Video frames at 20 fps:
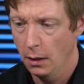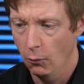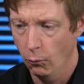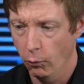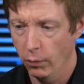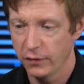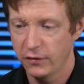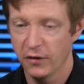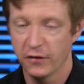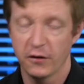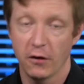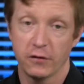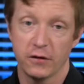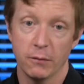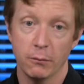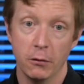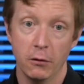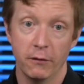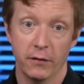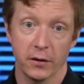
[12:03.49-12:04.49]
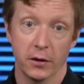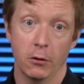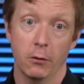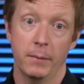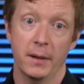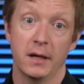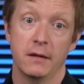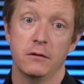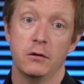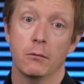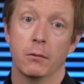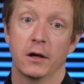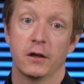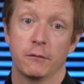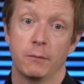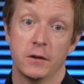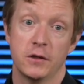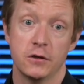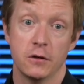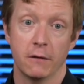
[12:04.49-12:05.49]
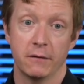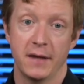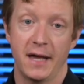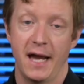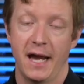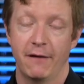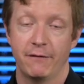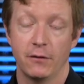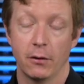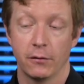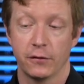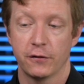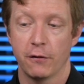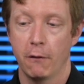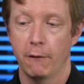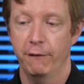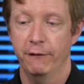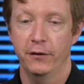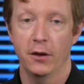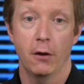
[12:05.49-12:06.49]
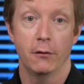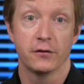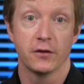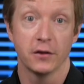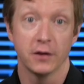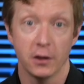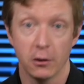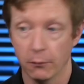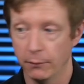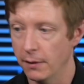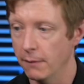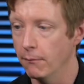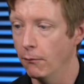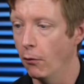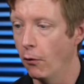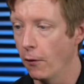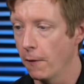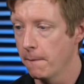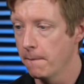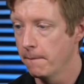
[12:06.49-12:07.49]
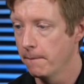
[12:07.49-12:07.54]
Once it starts to move a little bit, you want to switch it over to half note so it flows a little bit more.